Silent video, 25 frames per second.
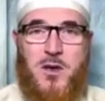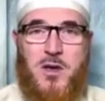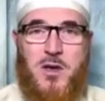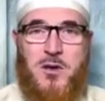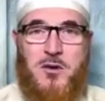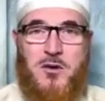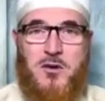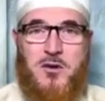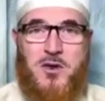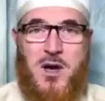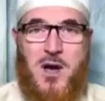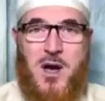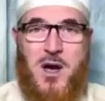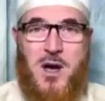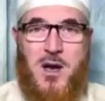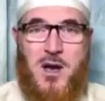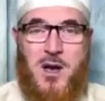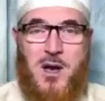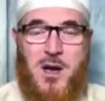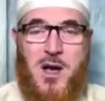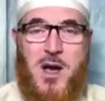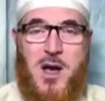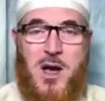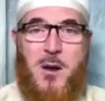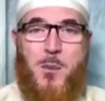well,
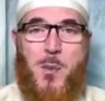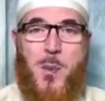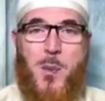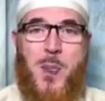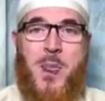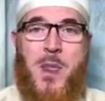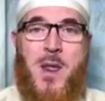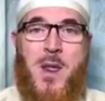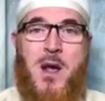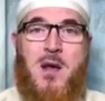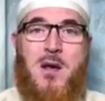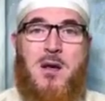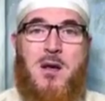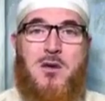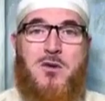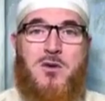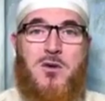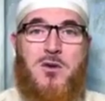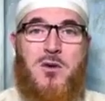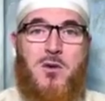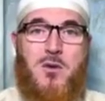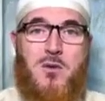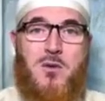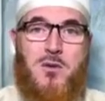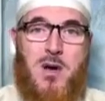inshallah.
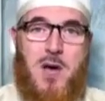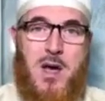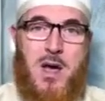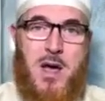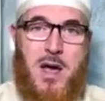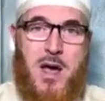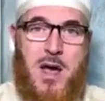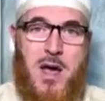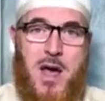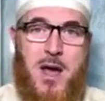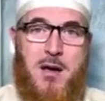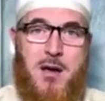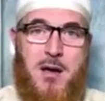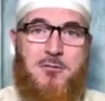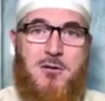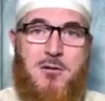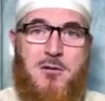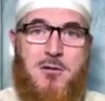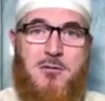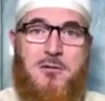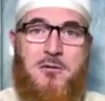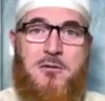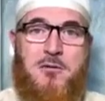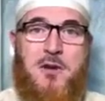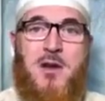So
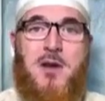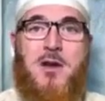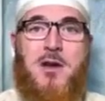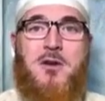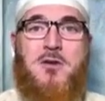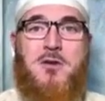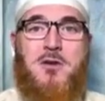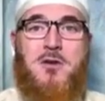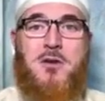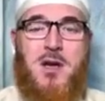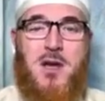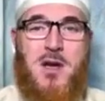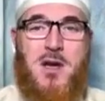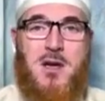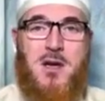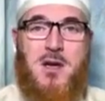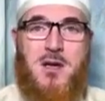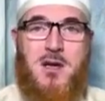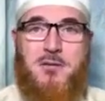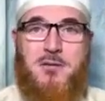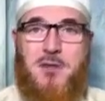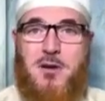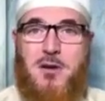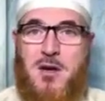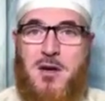after we finish, you can
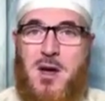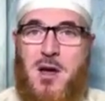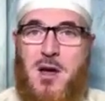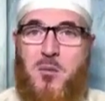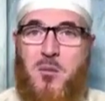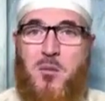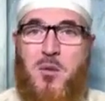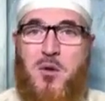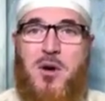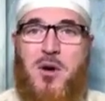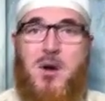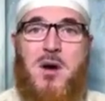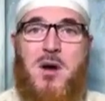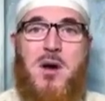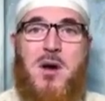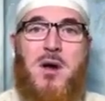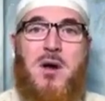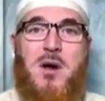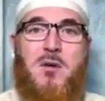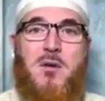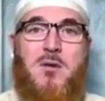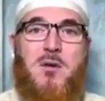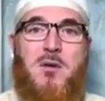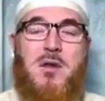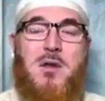leave your number
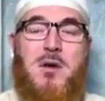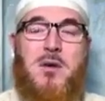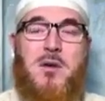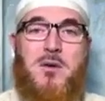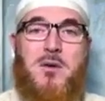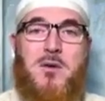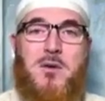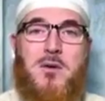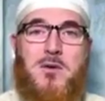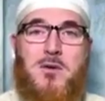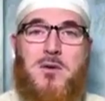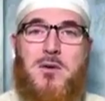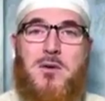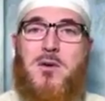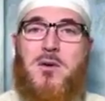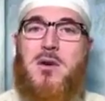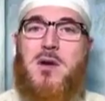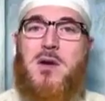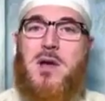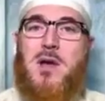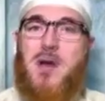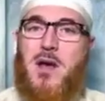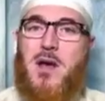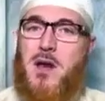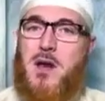with the
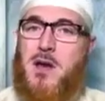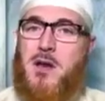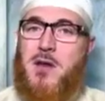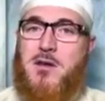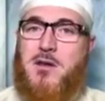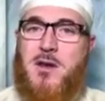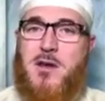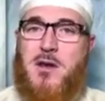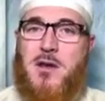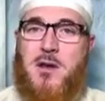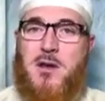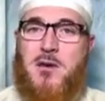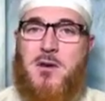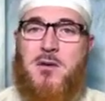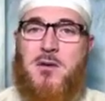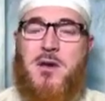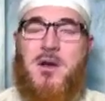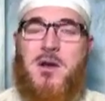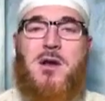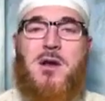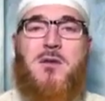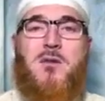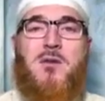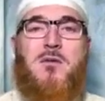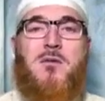control. Anything you
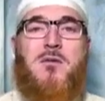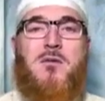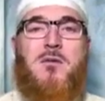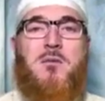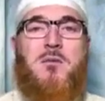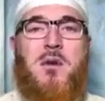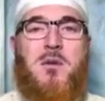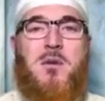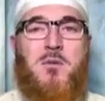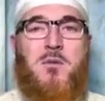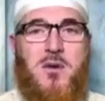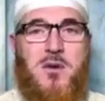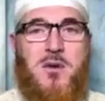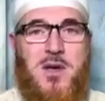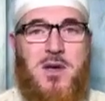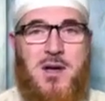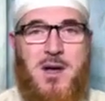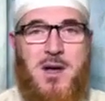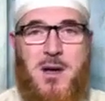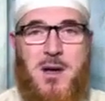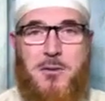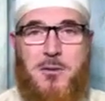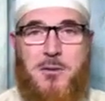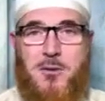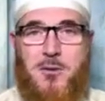need, we'll be more
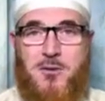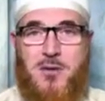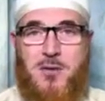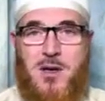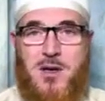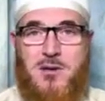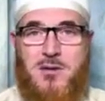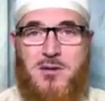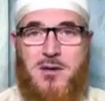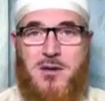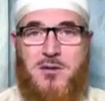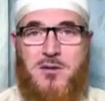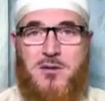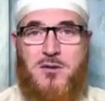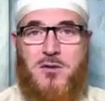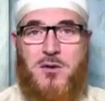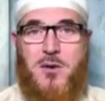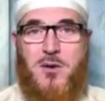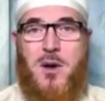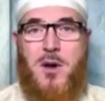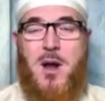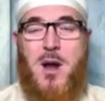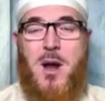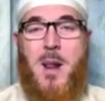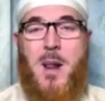than happy to assist
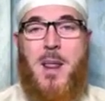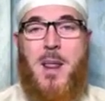you.